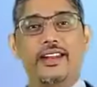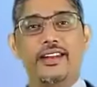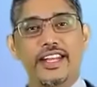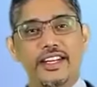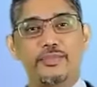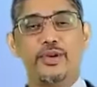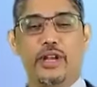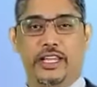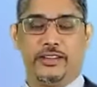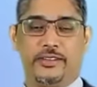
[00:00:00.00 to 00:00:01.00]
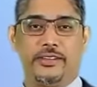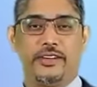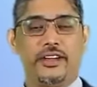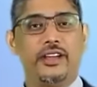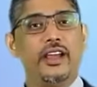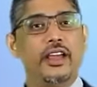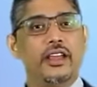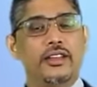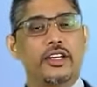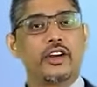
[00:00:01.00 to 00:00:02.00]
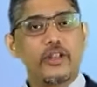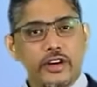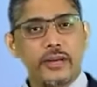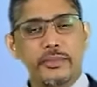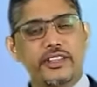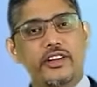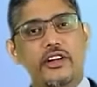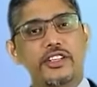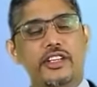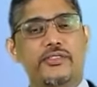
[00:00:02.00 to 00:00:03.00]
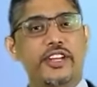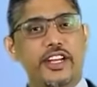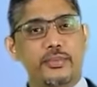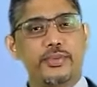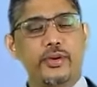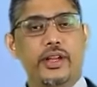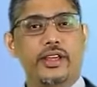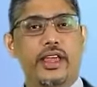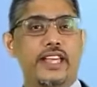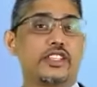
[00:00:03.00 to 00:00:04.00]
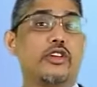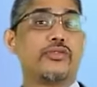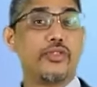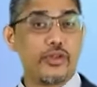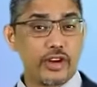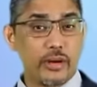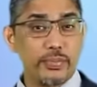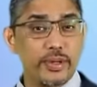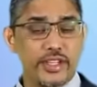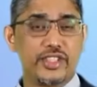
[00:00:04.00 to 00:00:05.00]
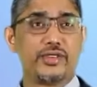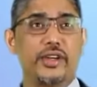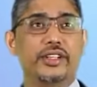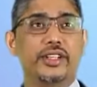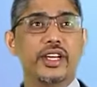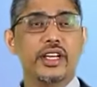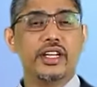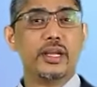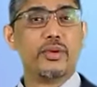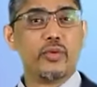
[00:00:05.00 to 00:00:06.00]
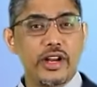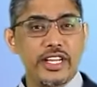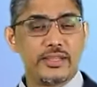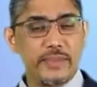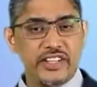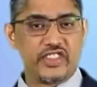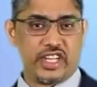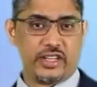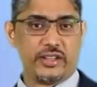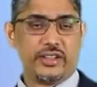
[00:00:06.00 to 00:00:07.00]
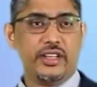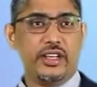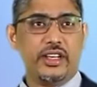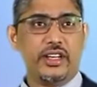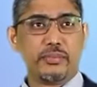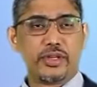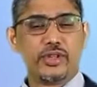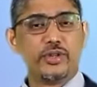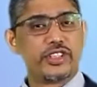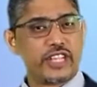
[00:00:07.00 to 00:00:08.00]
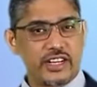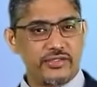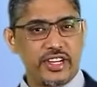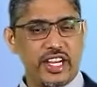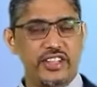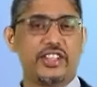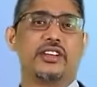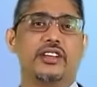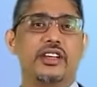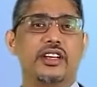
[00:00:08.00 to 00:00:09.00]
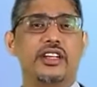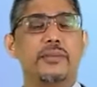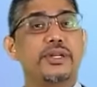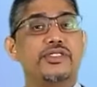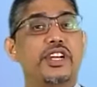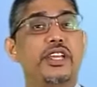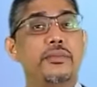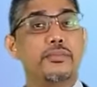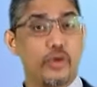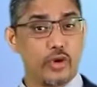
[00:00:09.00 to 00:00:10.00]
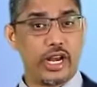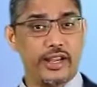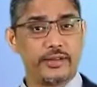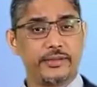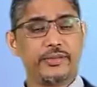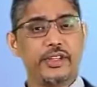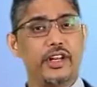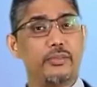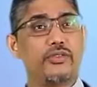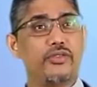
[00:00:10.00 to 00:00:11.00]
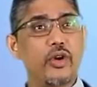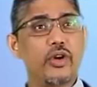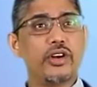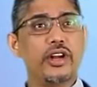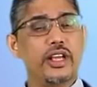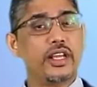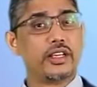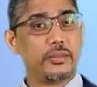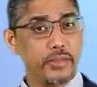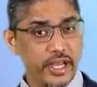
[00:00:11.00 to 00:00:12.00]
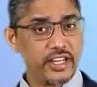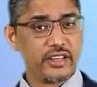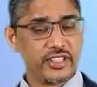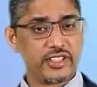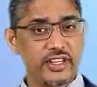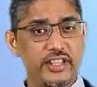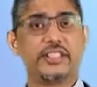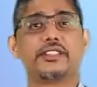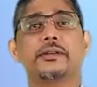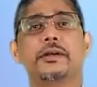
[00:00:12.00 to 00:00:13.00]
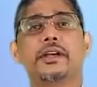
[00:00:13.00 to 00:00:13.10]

Data pooling. The Cochrane methodology of data pooling has got 4 components to it. Number 1 is matching. Number 2, stratification. Number 3, modeling. Number 4, combining of the studies.